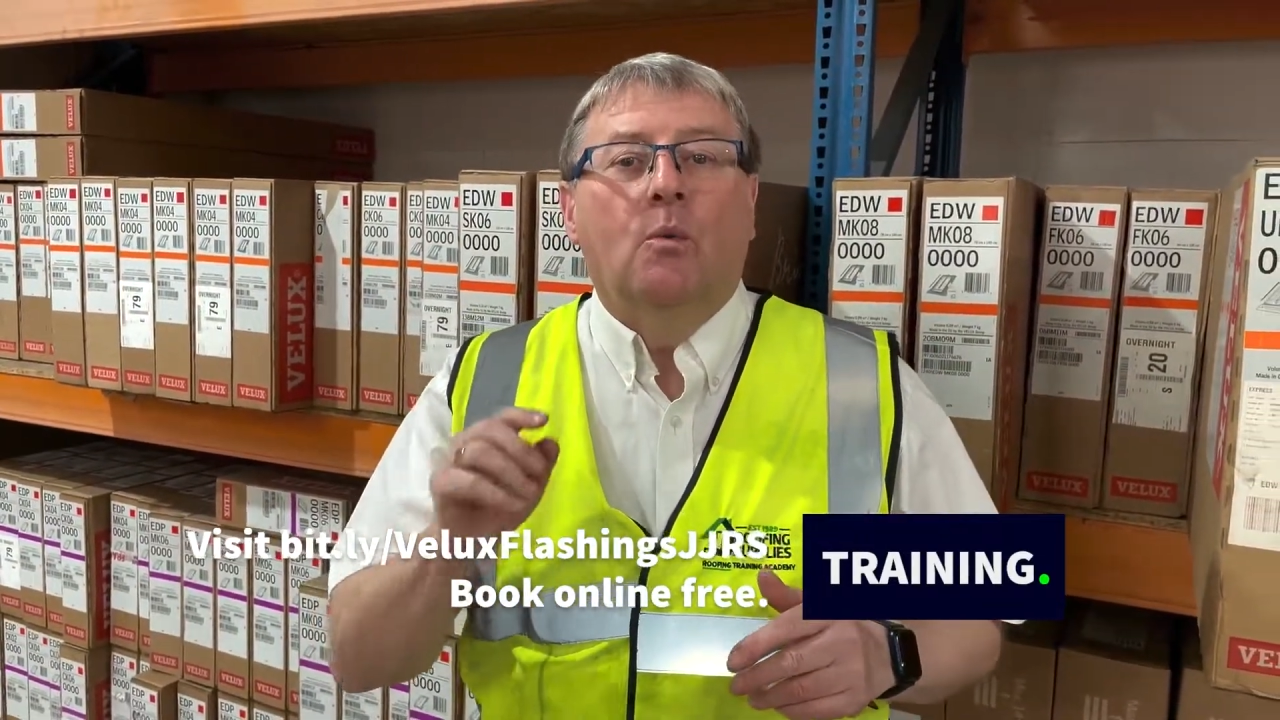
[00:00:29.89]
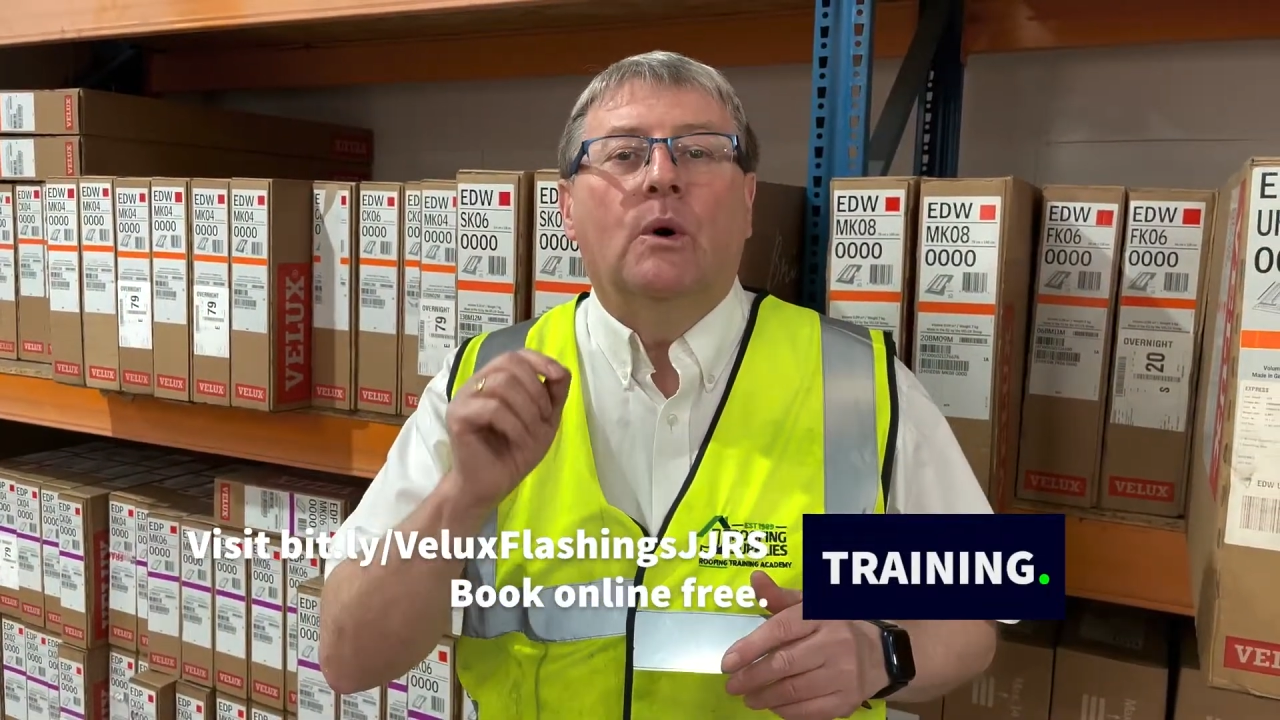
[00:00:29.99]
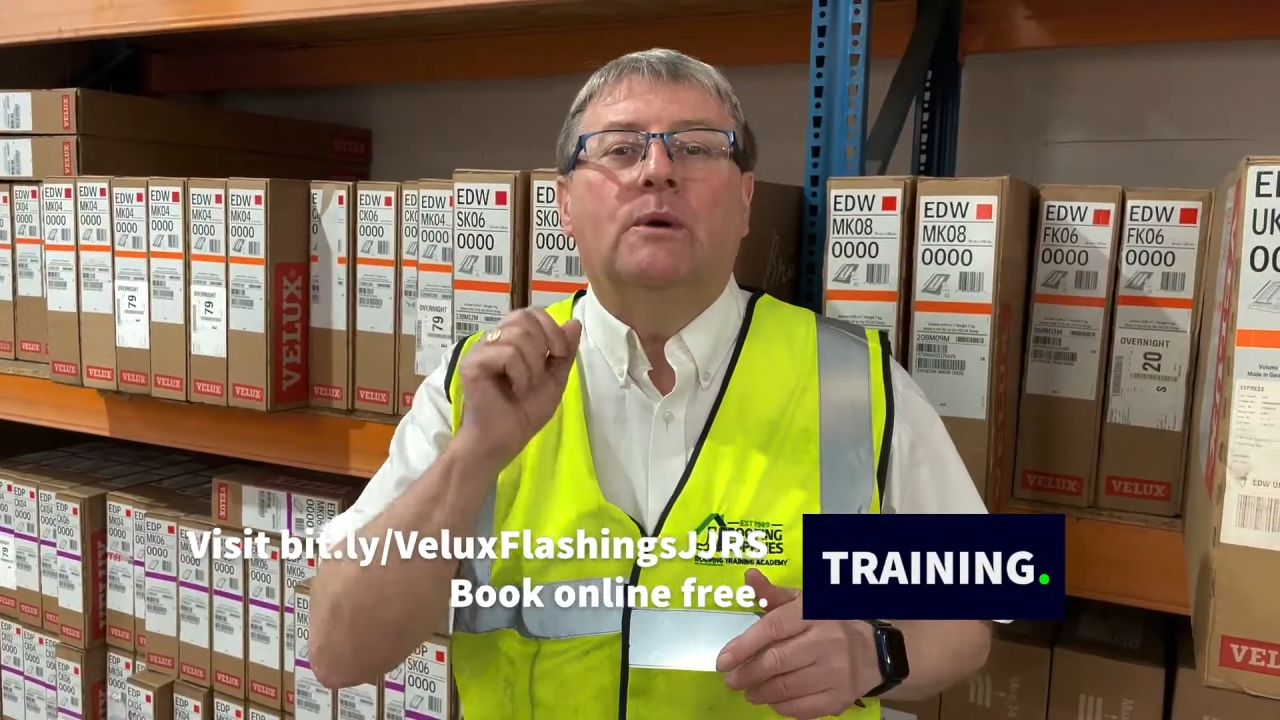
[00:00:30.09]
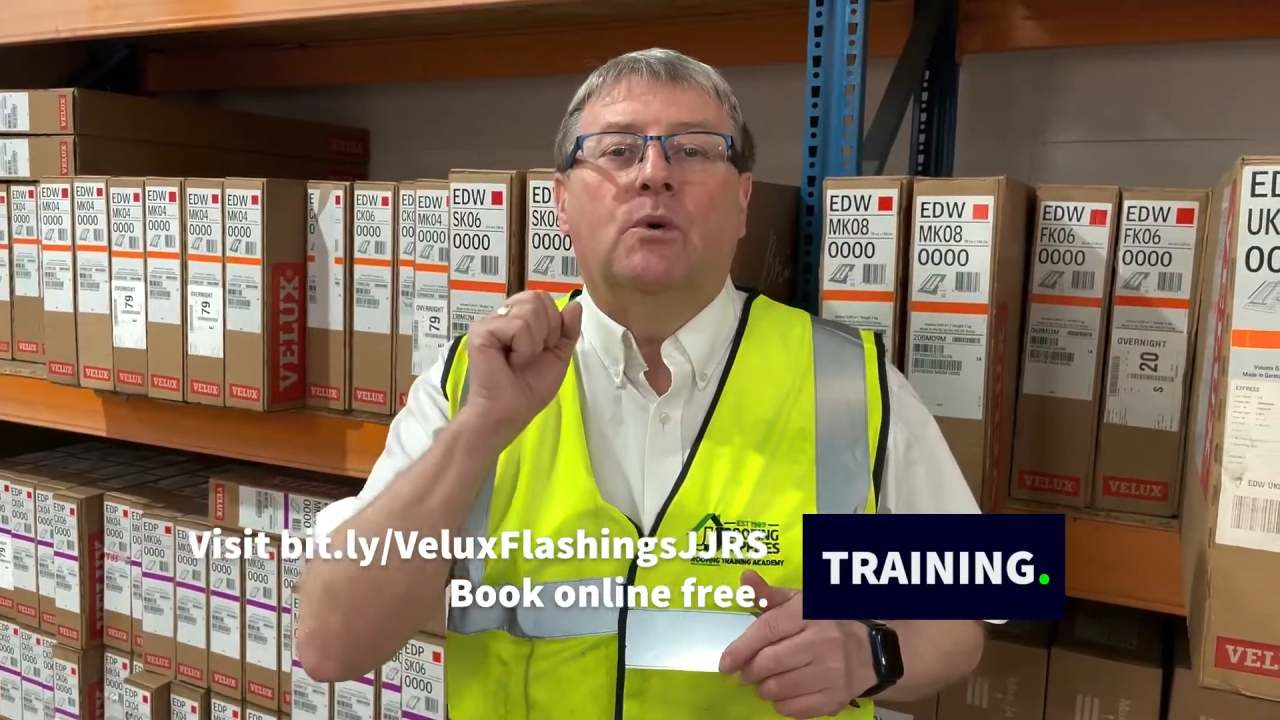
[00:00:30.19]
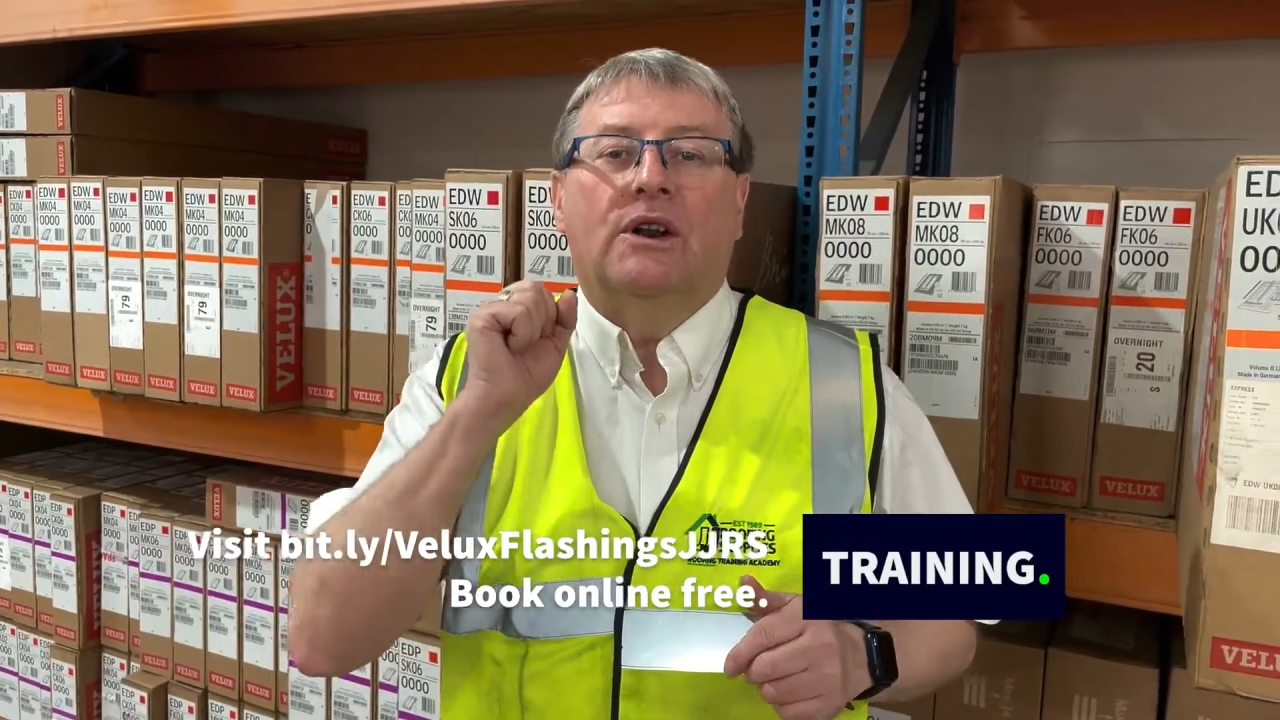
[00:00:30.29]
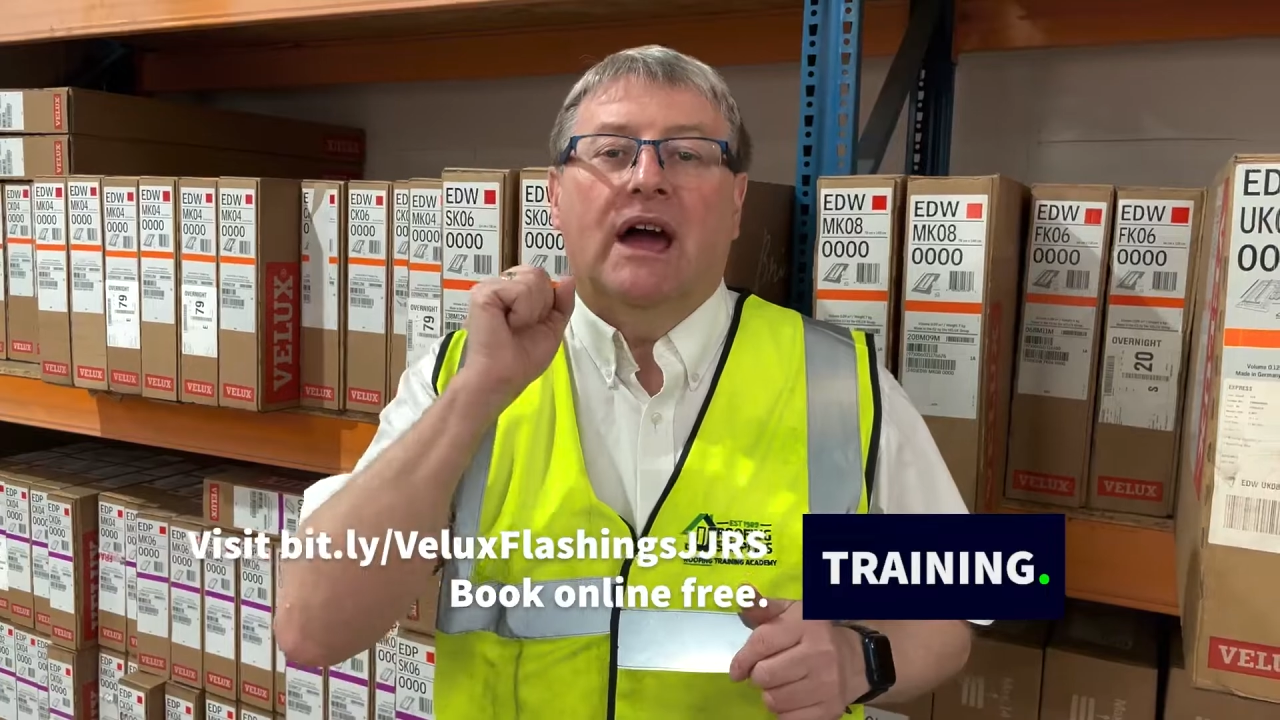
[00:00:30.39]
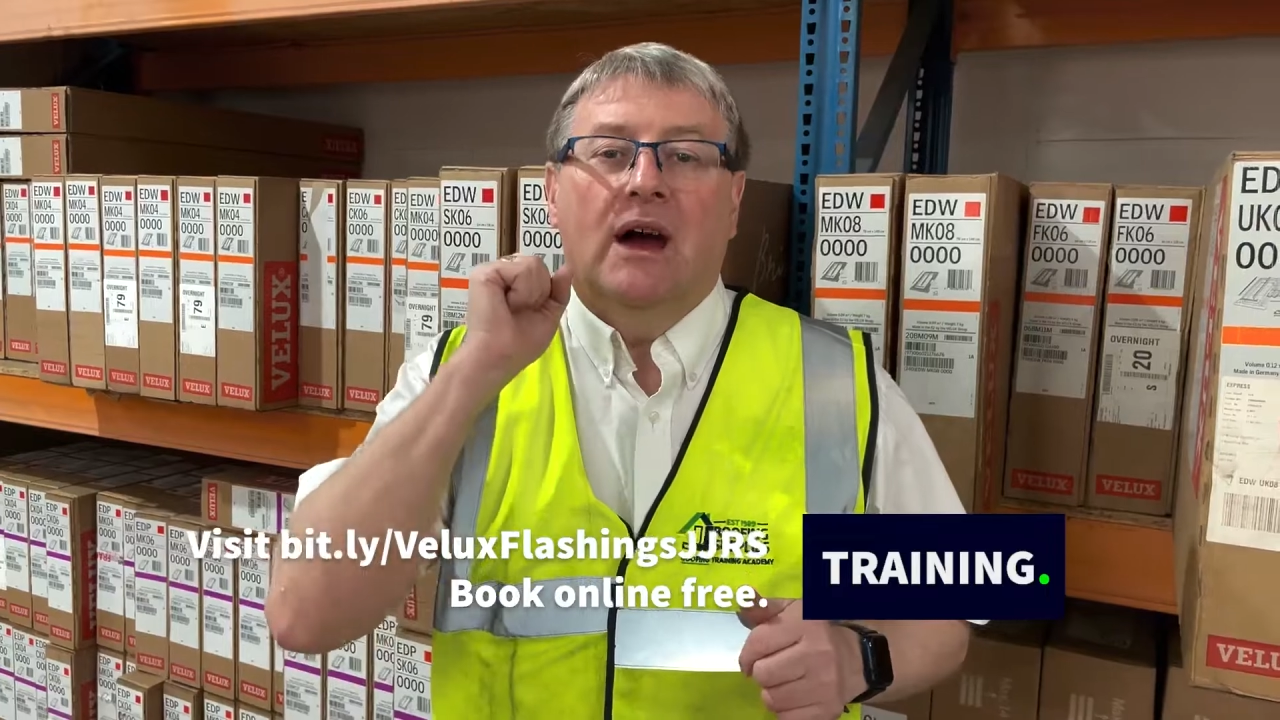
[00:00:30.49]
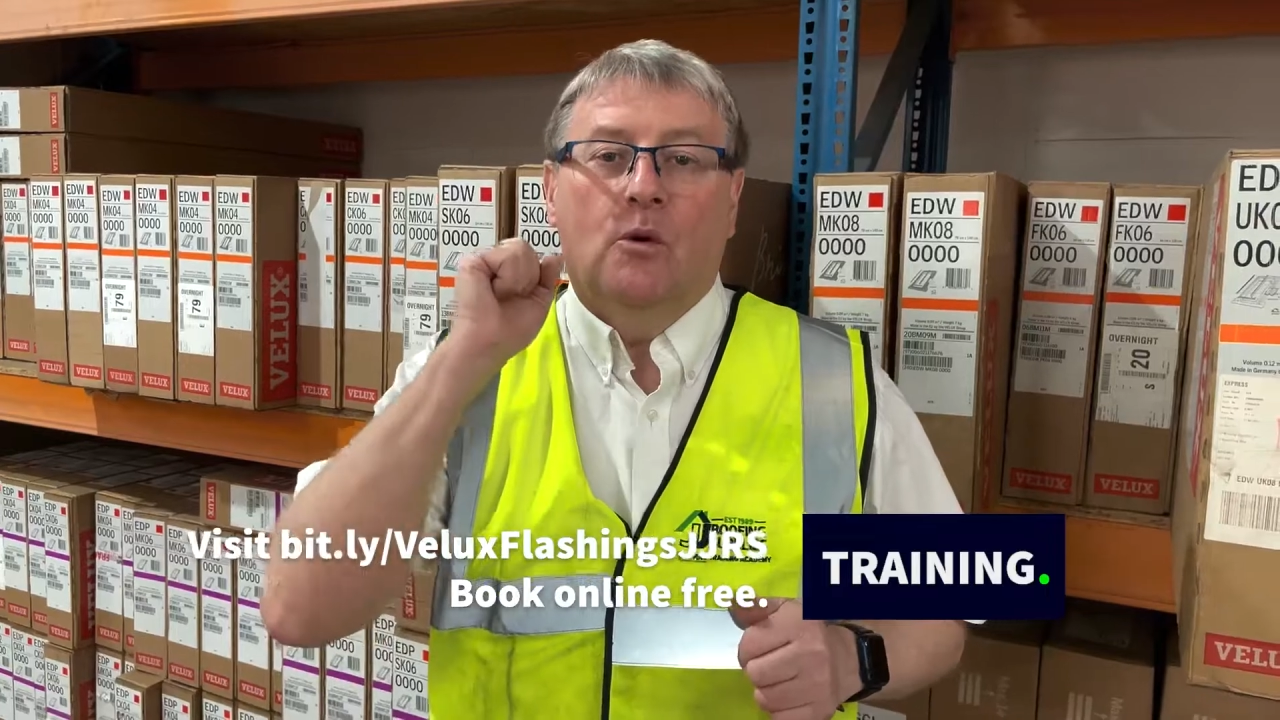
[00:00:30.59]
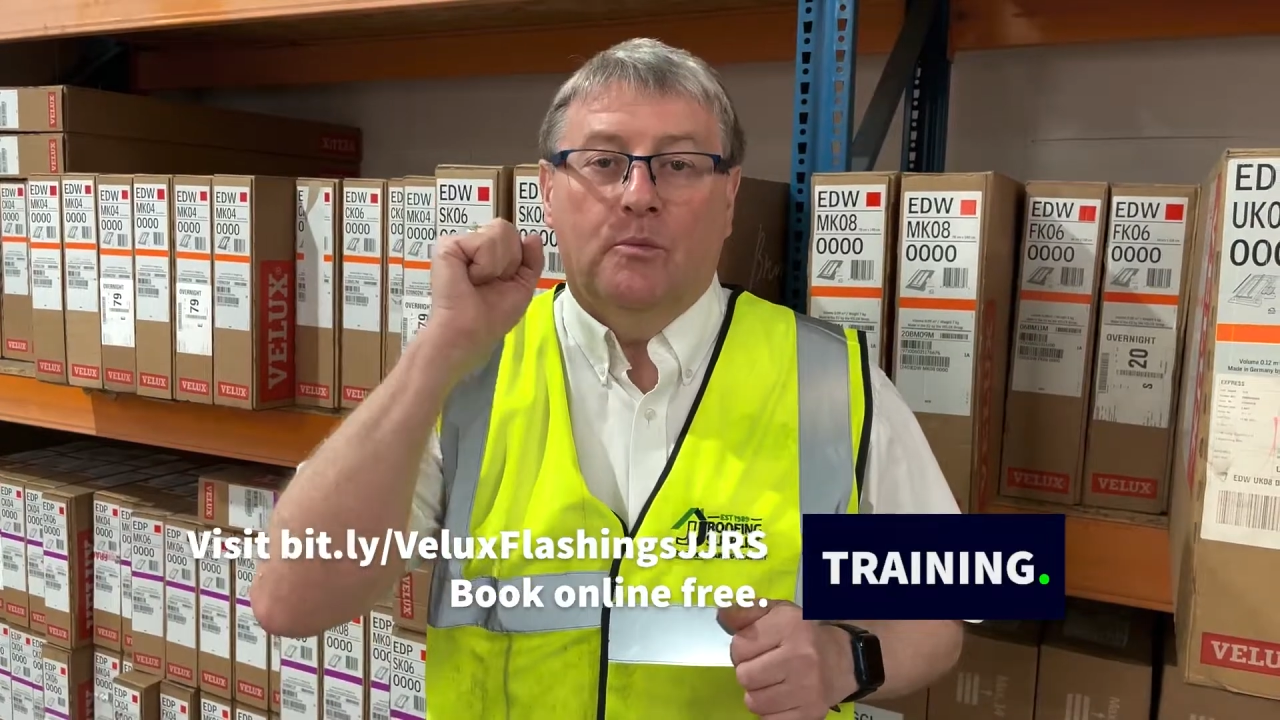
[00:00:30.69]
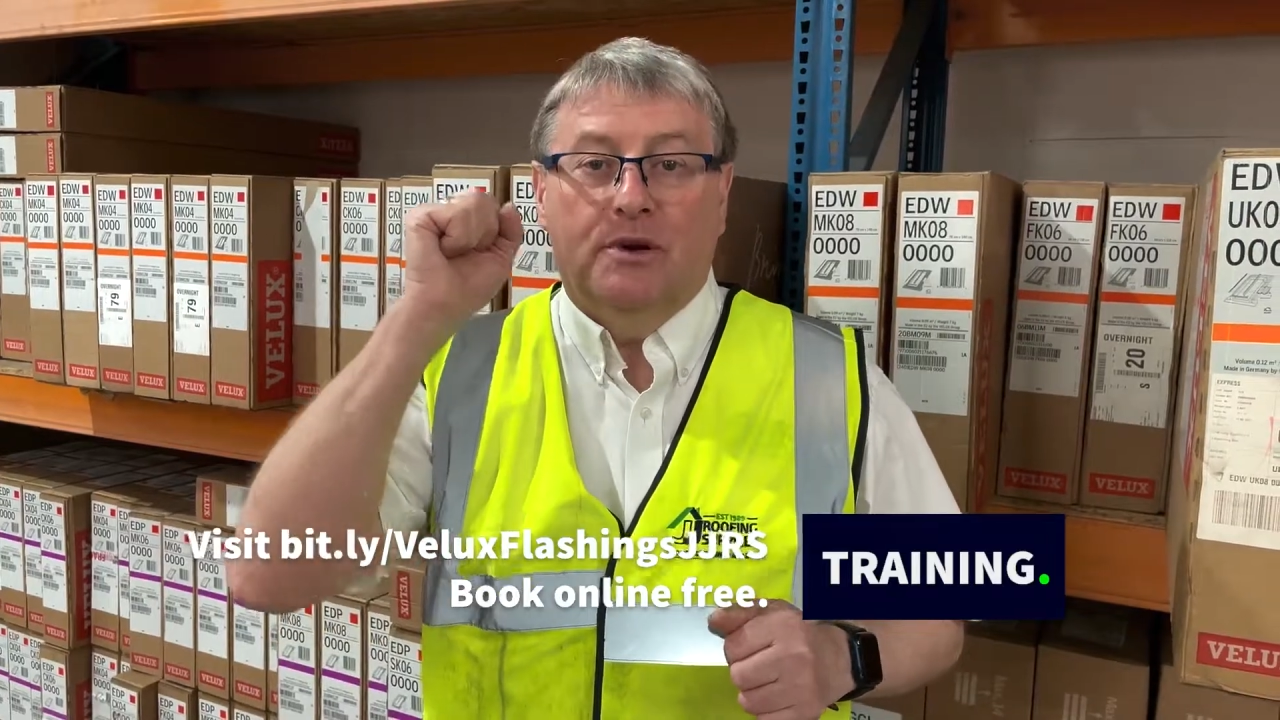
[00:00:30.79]
we want to
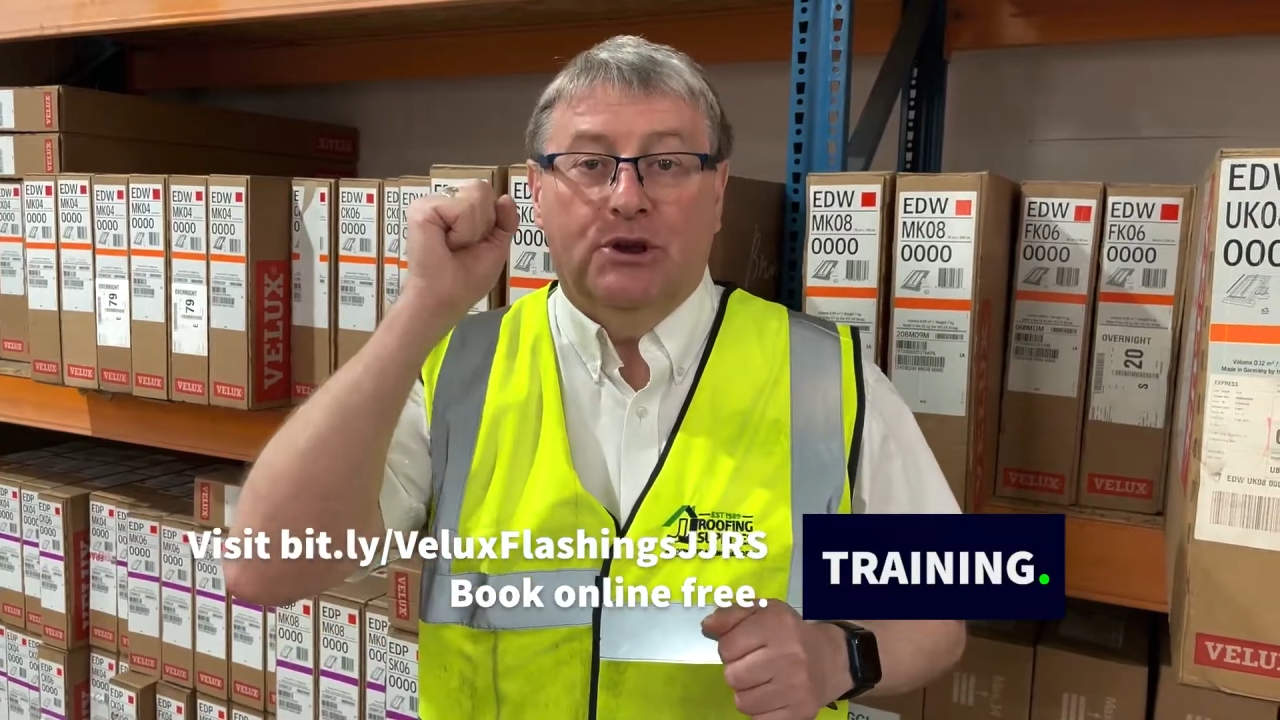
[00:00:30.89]
help